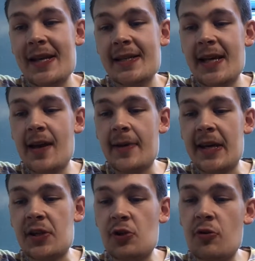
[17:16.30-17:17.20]
West
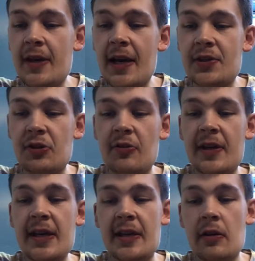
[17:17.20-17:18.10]
Ham against
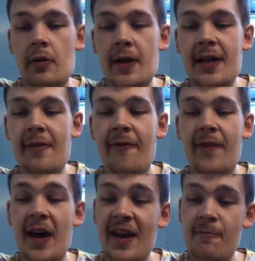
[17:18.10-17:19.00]
Newcastle United. In the
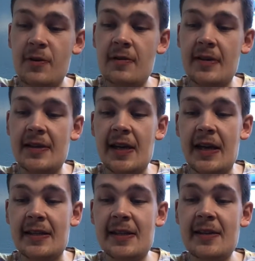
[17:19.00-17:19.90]
last 5 between
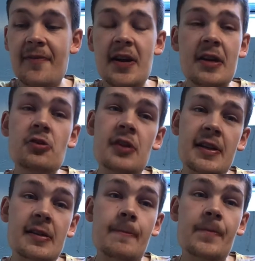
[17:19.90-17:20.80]
the sides, this is very
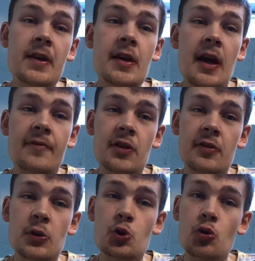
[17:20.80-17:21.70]
interesting.
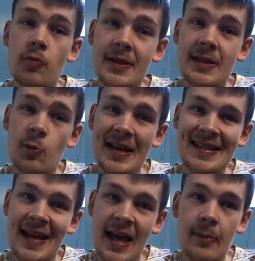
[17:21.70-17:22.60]
I've resulted in 2 wins
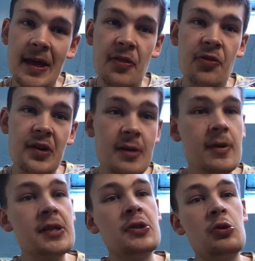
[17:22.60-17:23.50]
to West Ham and
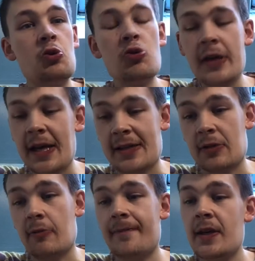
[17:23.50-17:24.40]
3 wins to
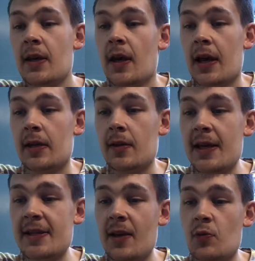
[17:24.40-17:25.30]
Newcastle.
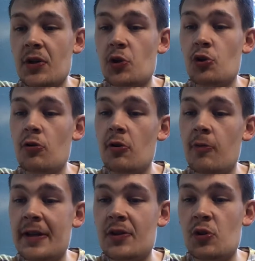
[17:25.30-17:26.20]
And the last game was a
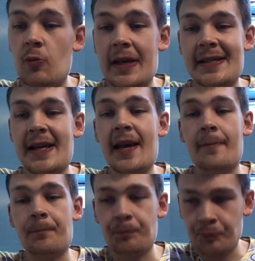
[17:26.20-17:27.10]
2-0 win to
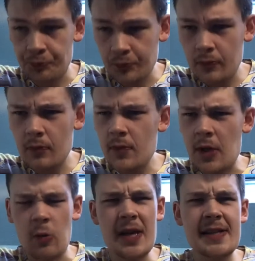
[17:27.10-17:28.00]
West Ham.
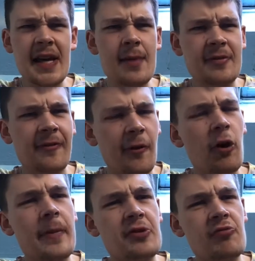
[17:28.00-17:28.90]
West Ham's
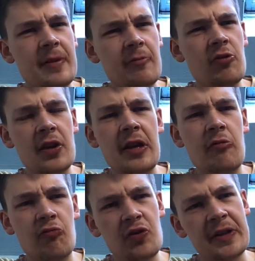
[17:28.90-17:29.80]
form has been
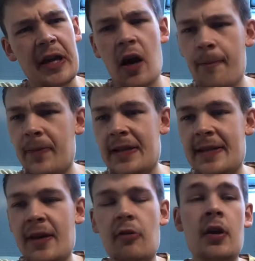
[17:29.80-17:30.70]
really
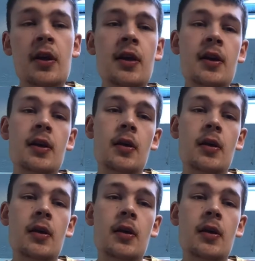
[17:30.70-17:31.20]
up and down.